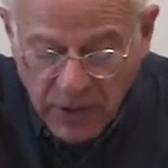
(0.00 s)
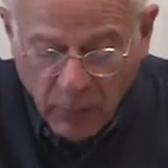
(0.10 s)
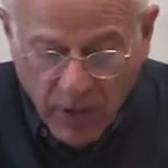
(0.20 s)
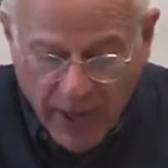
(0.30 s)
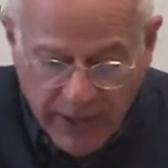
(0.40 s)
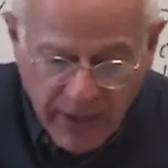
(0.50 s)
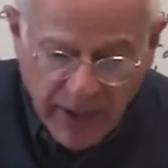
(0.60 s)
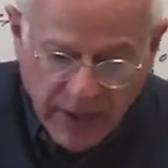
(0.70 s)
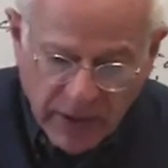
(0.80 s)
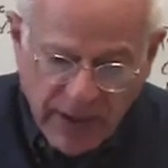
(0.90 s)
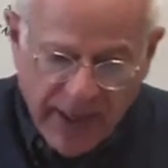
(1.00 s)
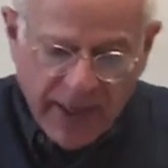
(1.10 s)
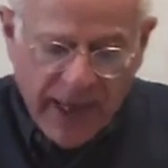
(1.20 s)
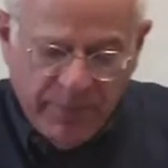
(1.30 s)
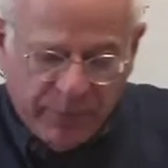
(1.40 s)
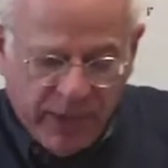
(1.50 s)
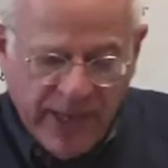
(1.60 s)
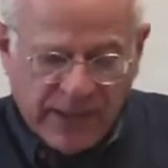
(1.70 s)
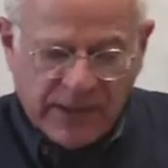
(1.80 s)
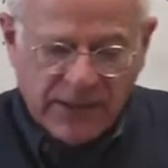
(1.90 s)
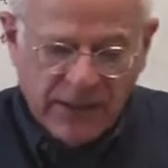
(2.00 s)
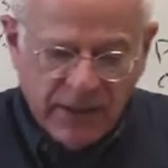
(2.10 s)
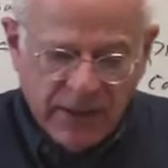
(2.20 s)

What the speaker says: Why? To get a place,